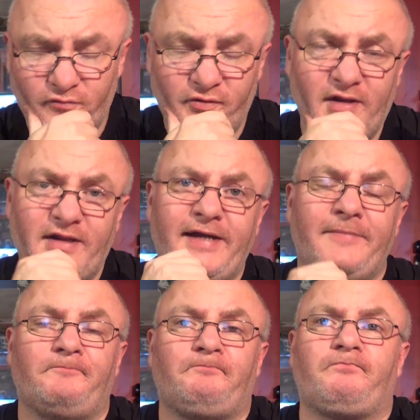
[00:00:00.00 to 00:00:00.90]
really,
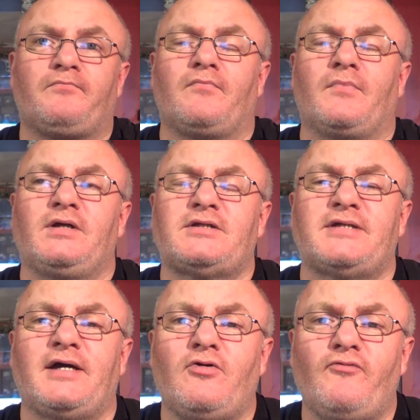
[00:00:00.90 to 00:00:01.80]
as I say,
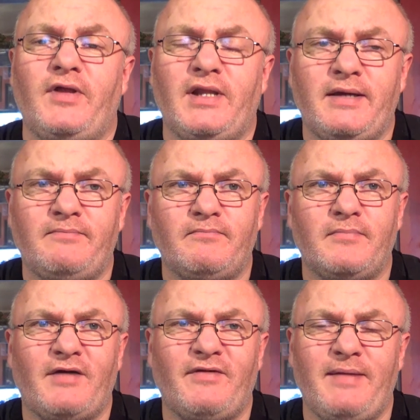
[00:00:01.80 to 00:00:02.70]
I don't really
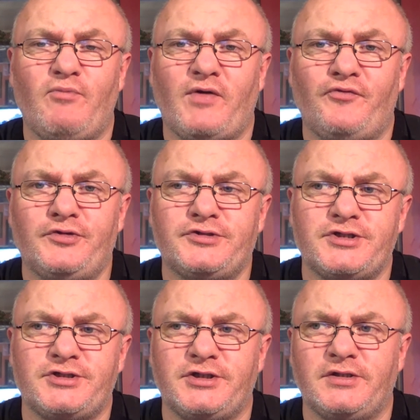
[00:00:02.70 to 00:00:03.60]
have any
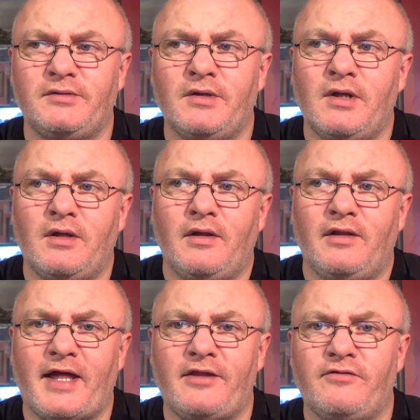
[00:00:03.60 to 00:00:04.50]
preferences to
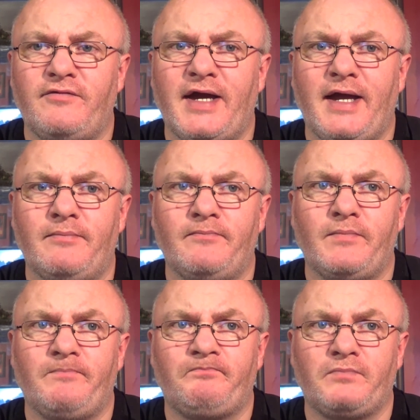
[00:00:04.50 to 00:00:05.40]
length of game.
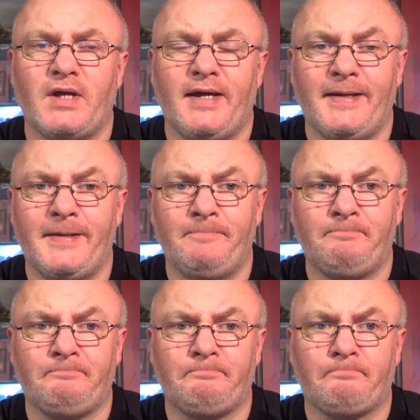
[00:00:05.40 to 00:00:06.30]

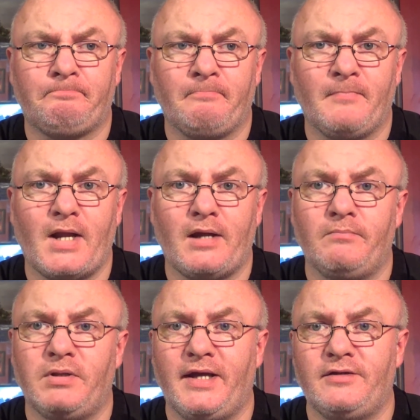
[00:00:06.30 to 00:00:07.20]
I can
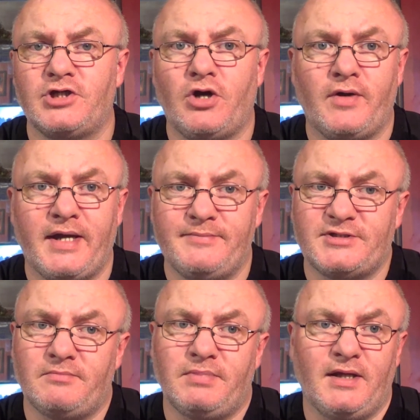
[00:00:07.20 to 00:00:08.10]
play short games, I
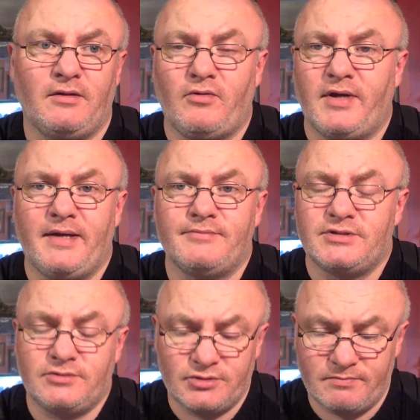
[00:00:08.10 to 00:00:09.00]
can play long games,
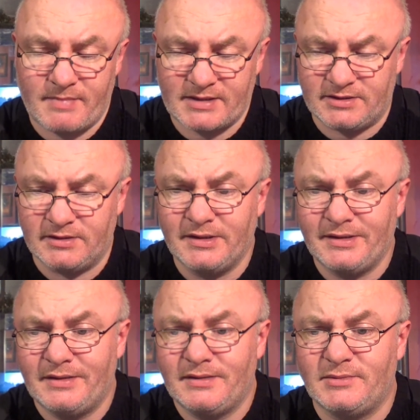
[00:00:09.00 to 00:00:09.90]
it doesn't matter.
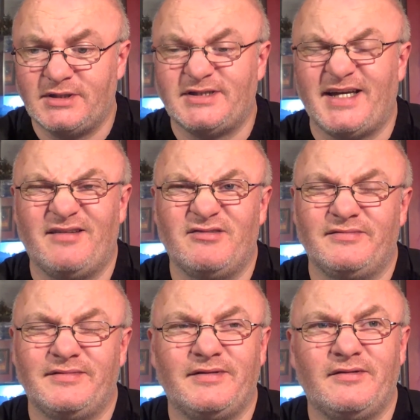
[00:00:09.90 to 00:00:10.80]
As I say,
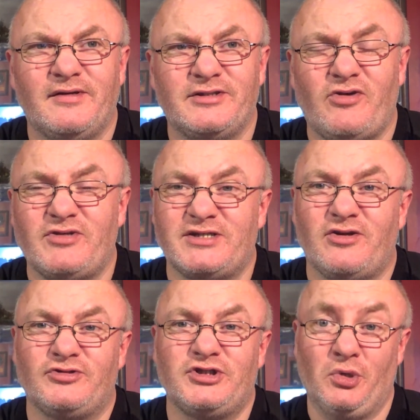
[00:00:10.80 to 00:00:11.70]
as long as it's
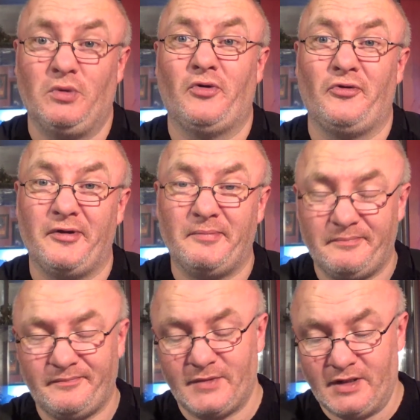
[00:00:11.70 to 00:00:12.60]
not too long,
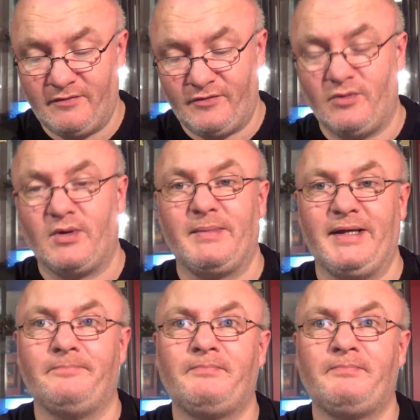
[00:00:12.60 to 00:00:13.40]
if you know what I mean.